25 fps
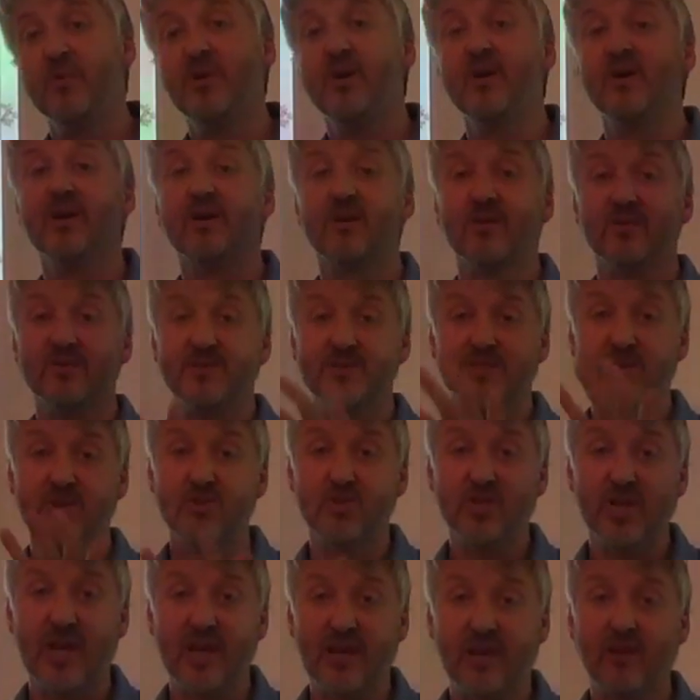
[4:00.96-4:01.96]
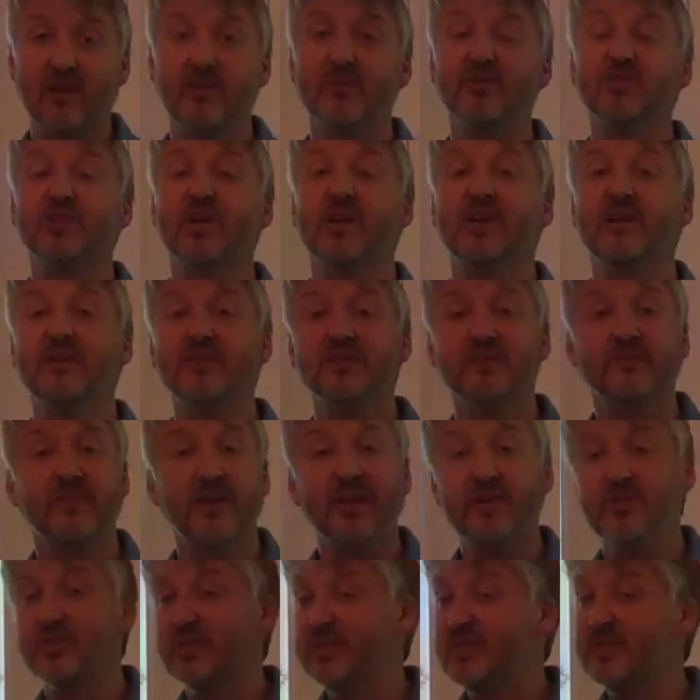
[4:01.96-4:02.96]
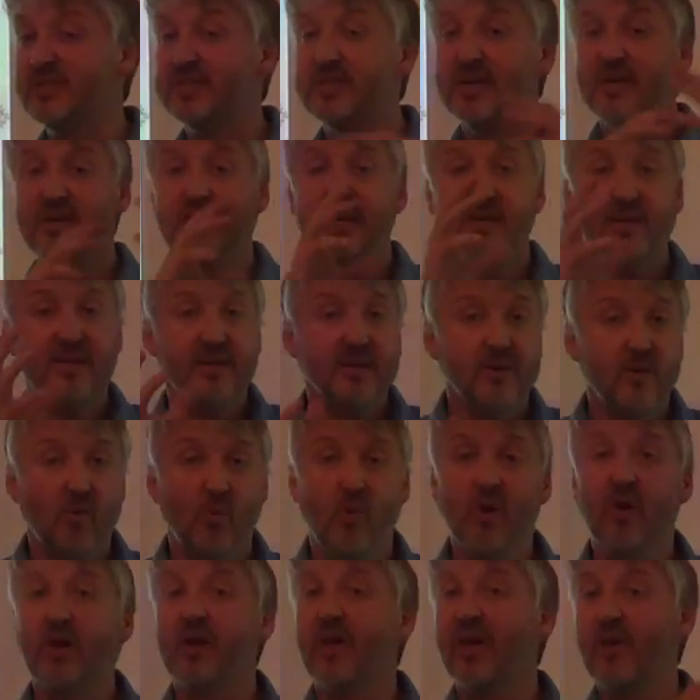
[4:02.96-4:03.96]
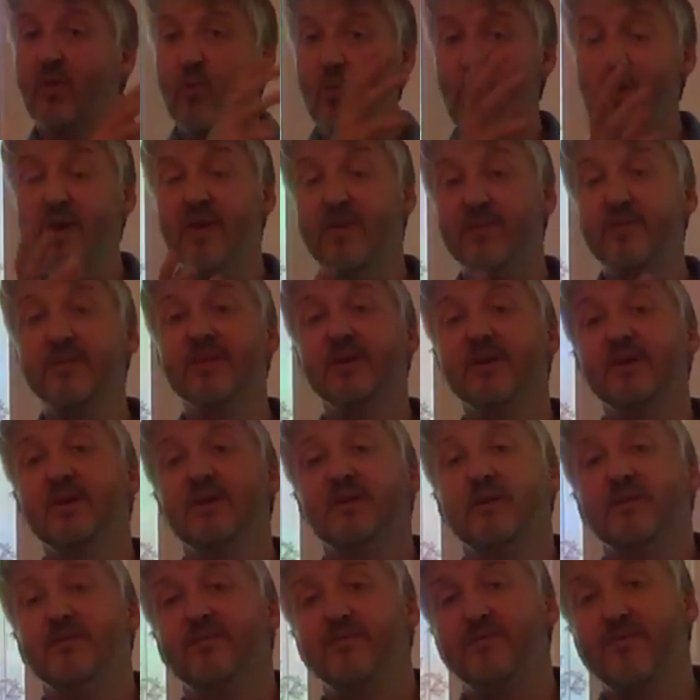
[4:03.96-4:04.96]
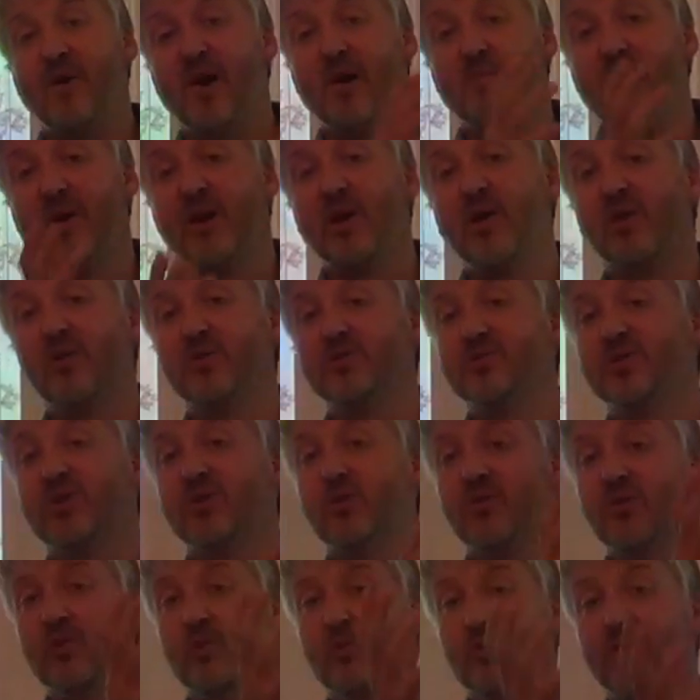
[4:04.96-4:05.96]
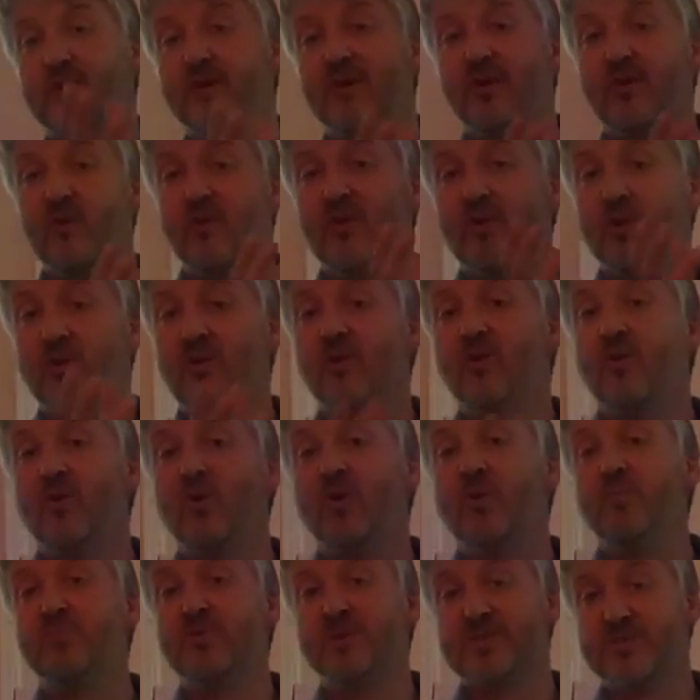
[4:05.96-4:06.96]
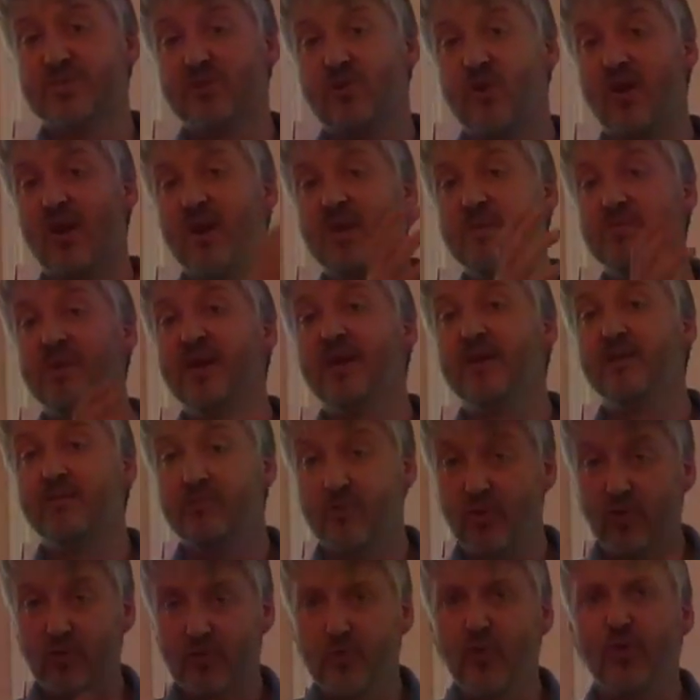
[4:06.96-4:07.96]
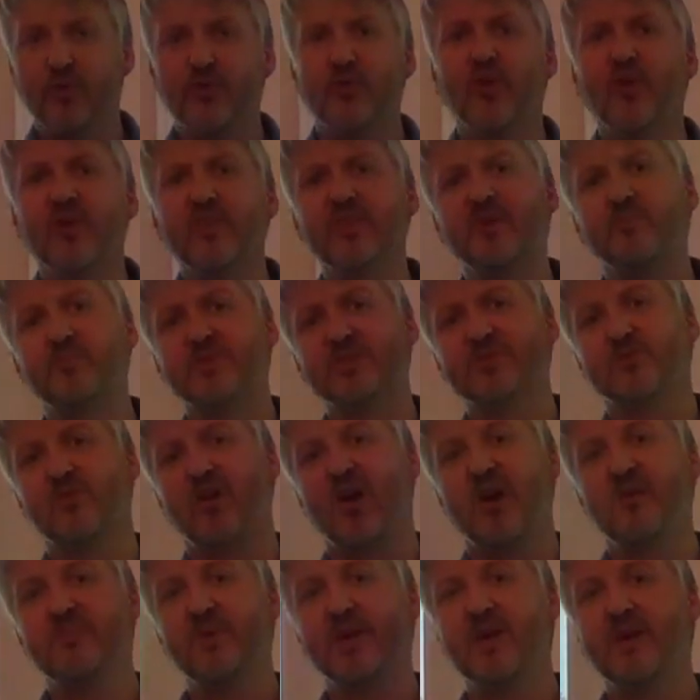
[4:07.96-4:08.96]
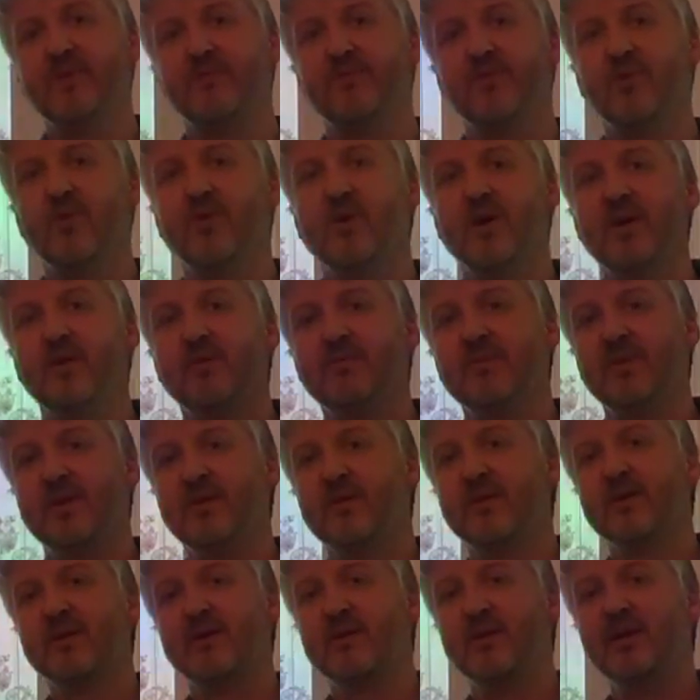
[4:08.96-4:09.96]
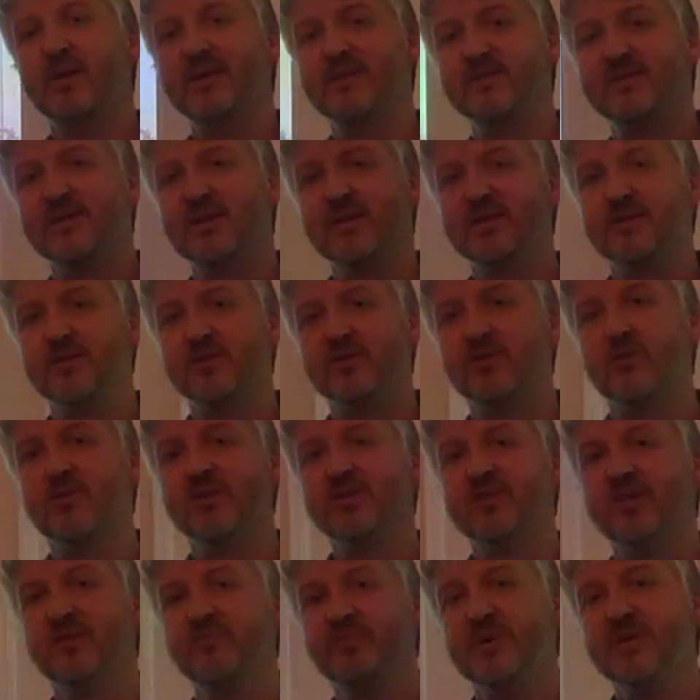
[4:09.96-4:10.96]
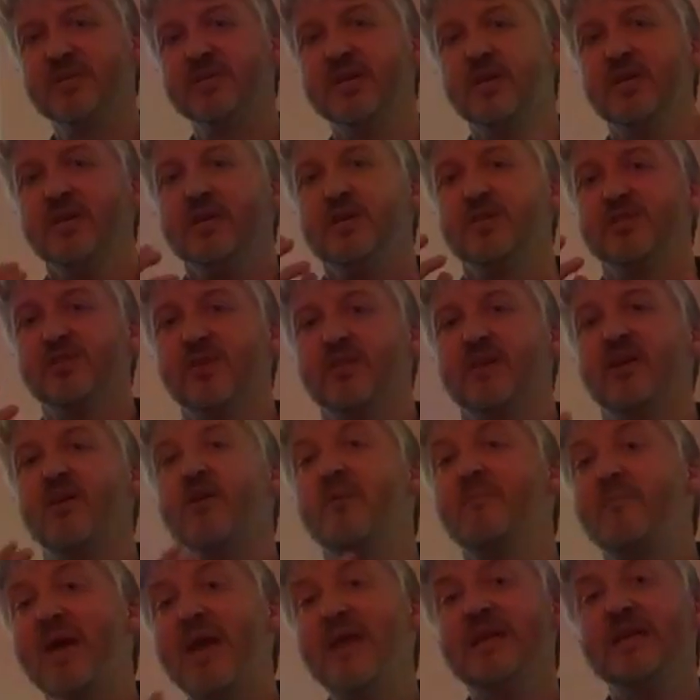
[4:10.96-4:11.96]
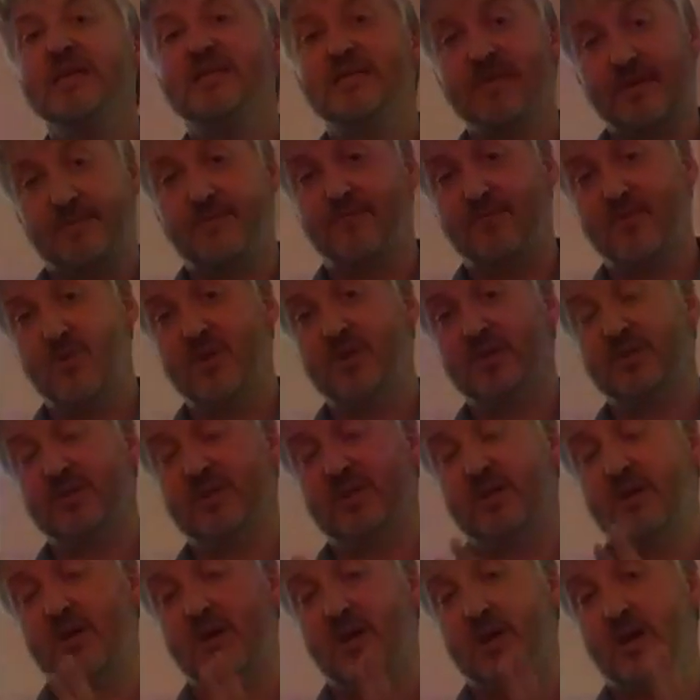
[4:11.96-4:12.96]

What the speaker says: work, on social ecological interventions, working with pharmacological or prescribing, not doing the prescribing if you're is a doctor. But so there are many different